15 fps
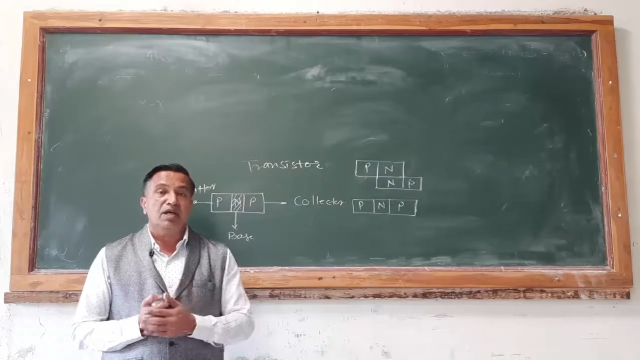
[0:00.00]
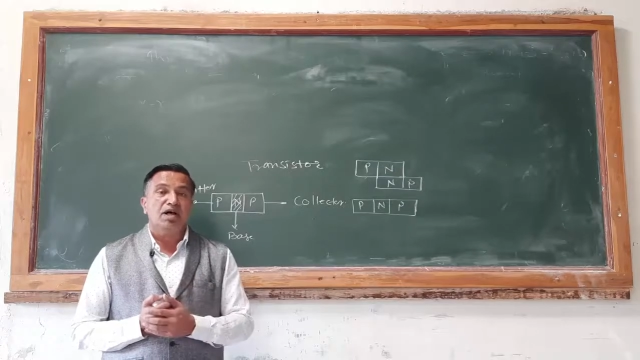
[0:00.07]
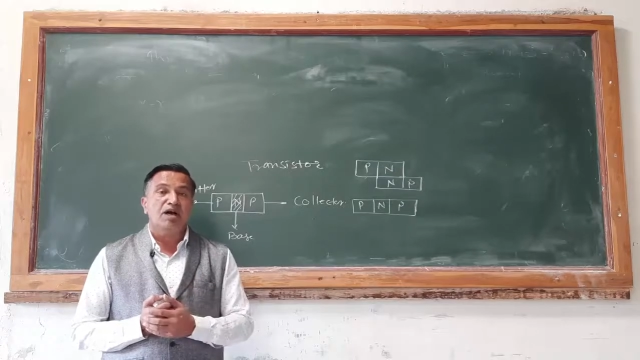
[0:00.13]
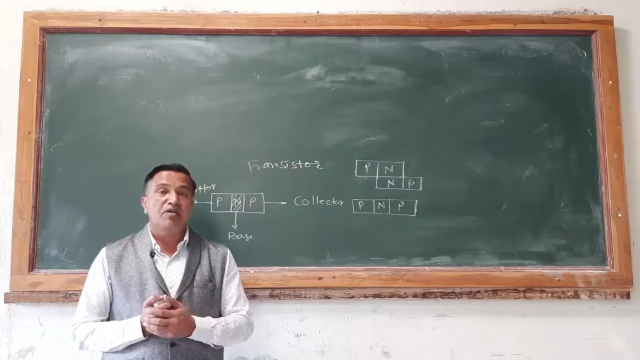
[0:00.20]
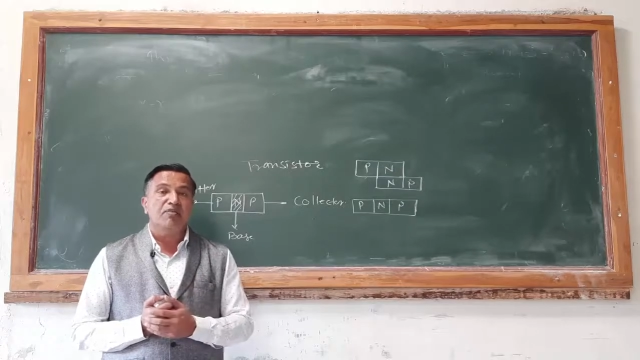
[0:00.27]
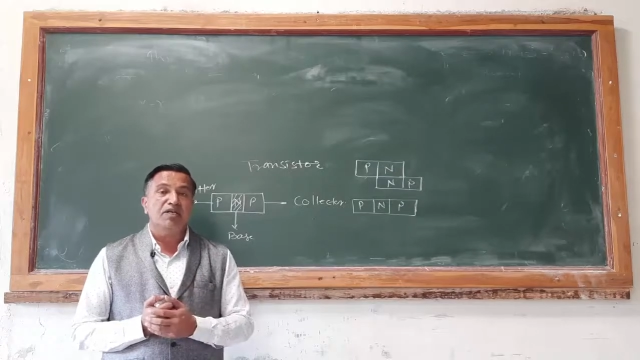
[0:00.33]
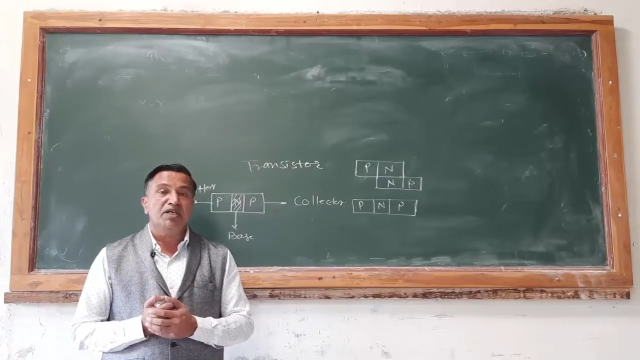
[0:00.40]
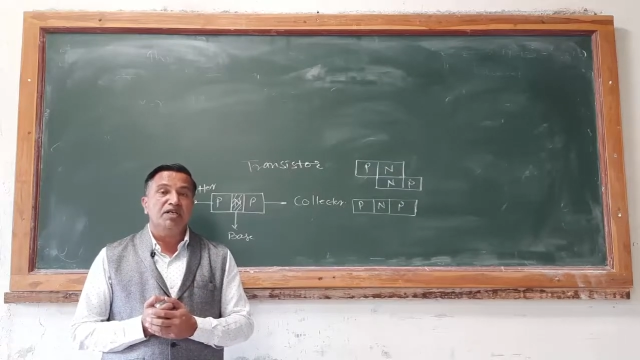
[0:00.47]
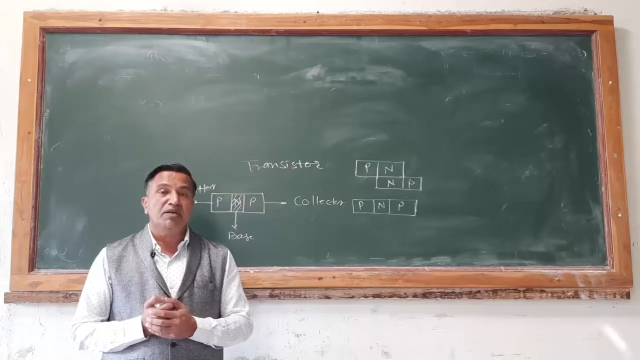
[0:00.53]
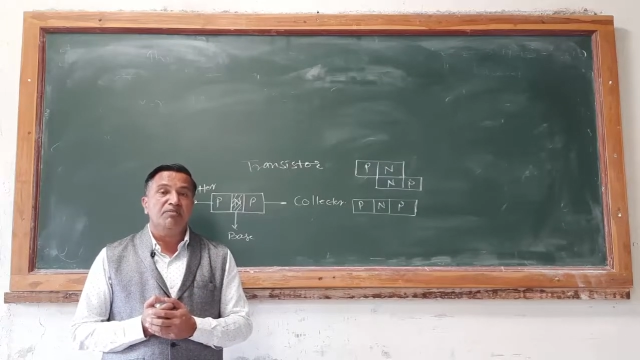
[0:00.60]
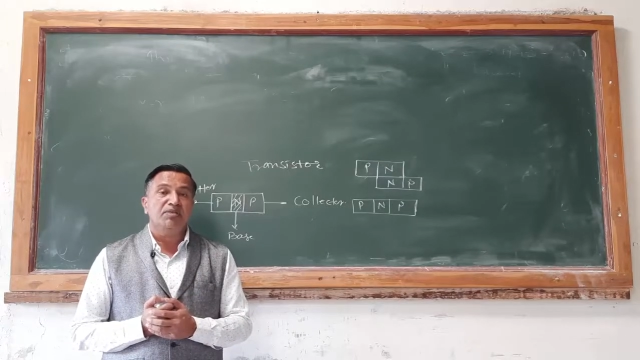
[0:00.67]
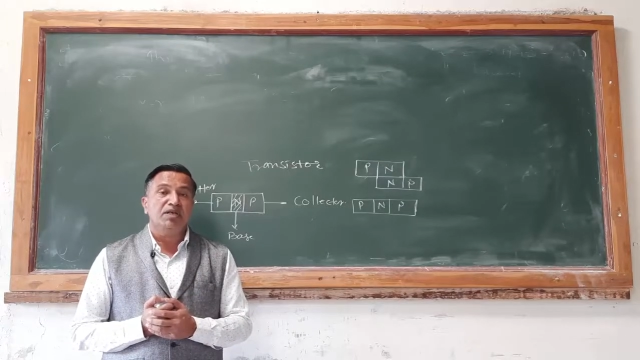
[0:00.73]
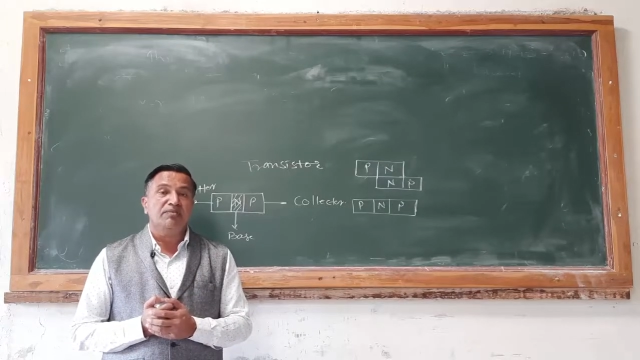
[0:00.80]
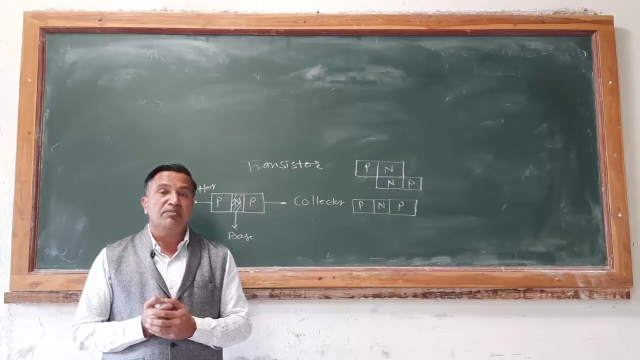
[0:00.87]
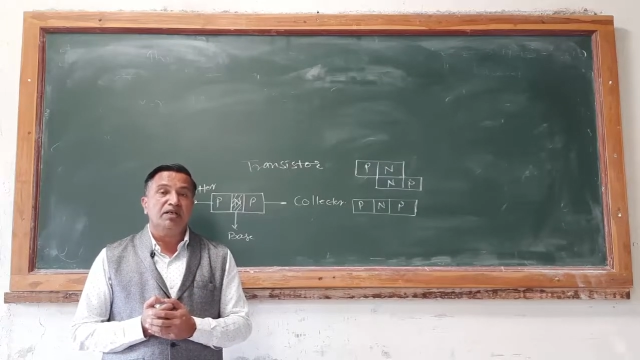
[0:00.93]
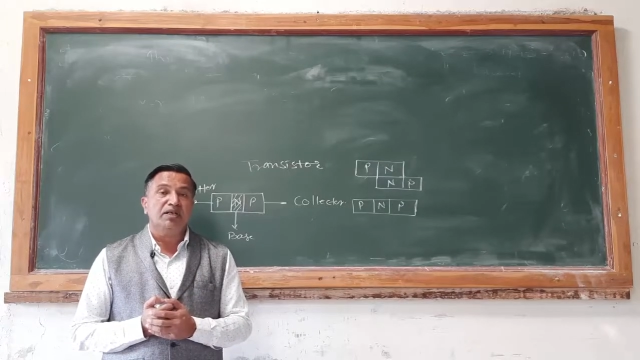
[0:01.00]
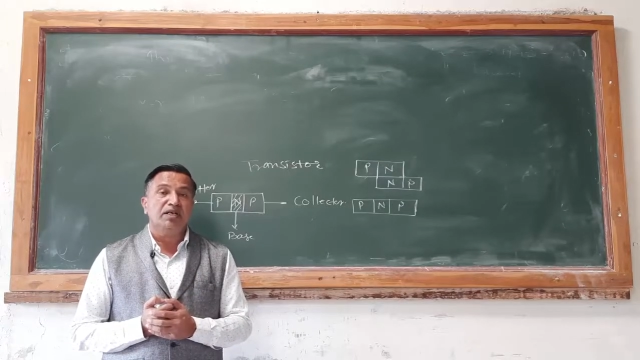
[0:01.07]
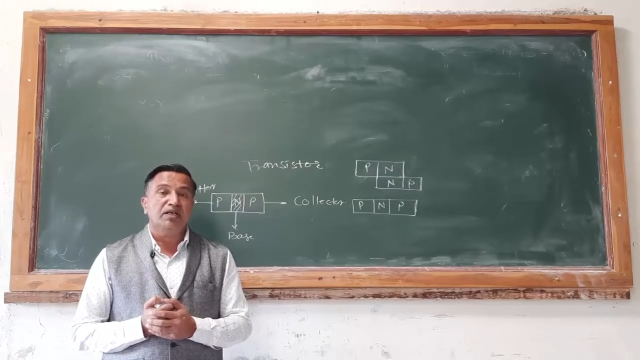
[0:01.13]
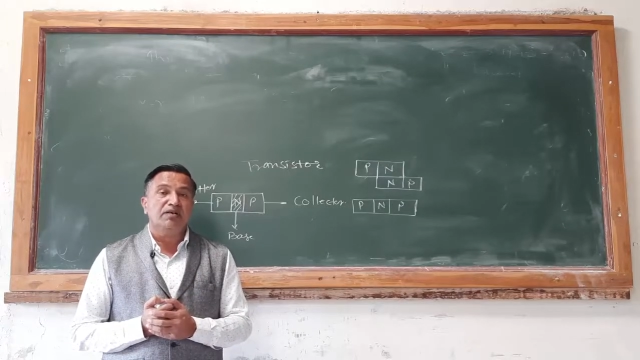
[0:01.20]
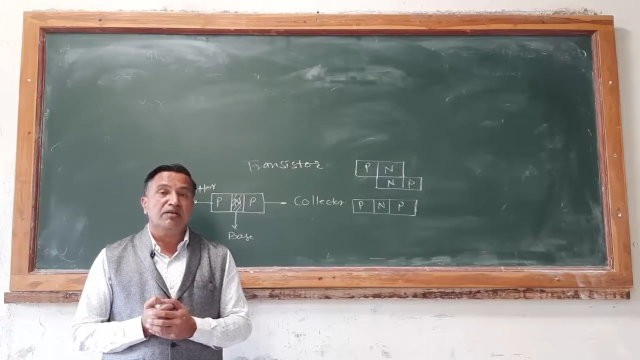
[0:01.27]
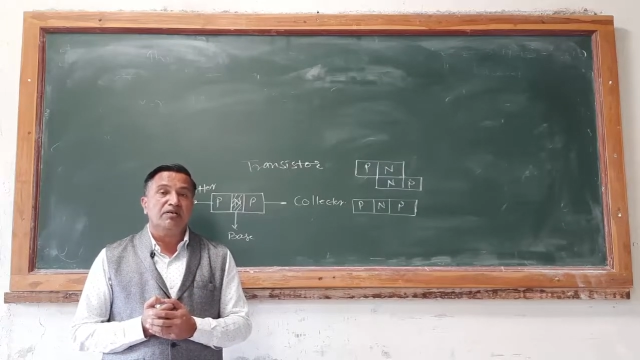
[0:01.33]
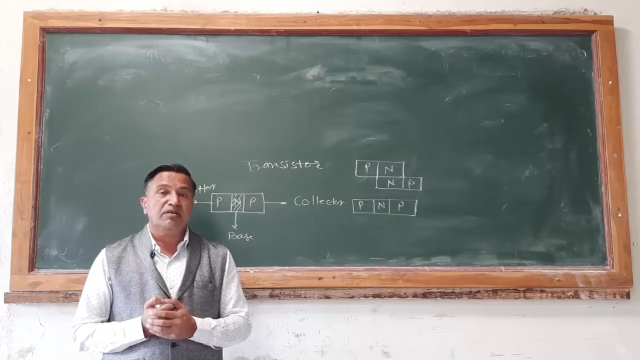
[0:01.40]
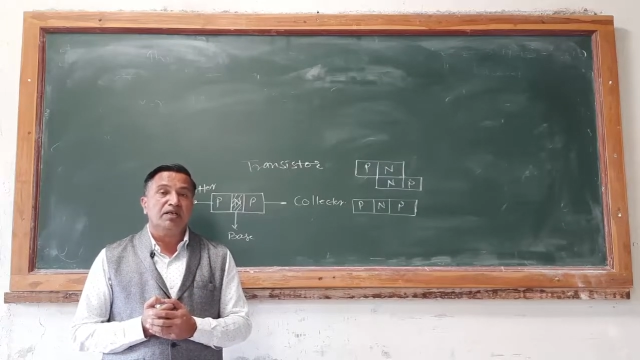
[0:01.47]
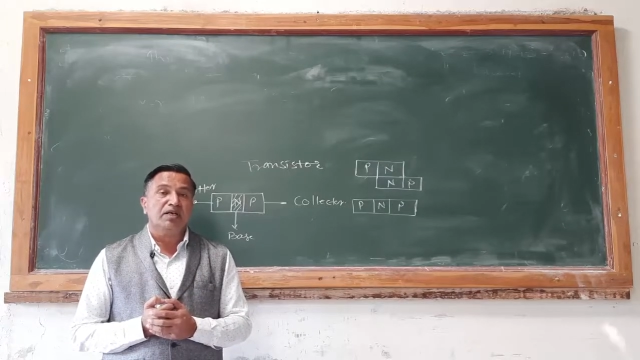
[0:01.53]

how many number of the electrons